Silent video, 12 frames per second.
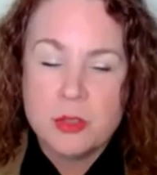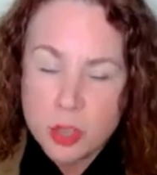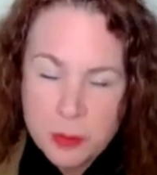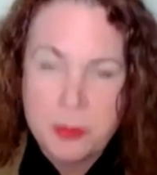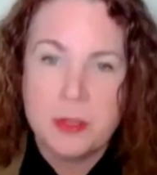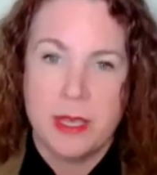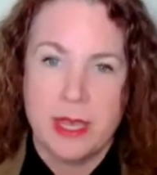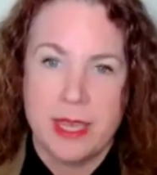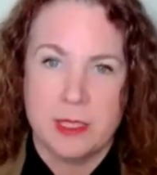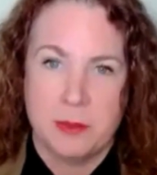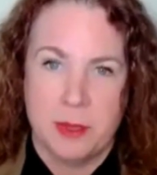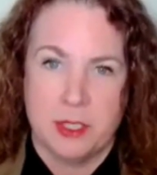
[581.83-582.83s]
AAA
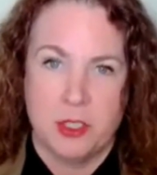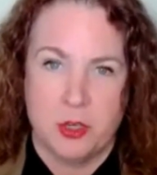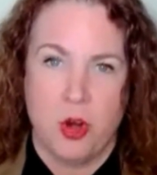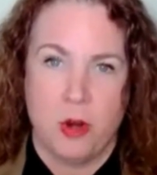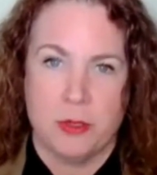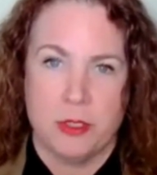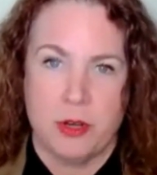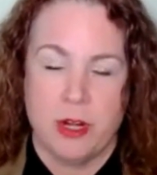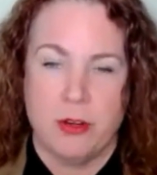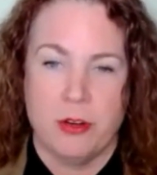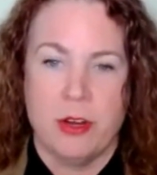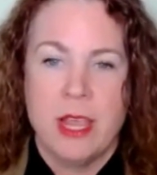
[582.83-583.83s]
has picked your
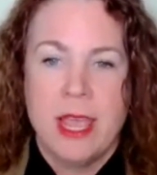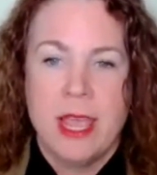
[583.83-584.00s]
arbitrator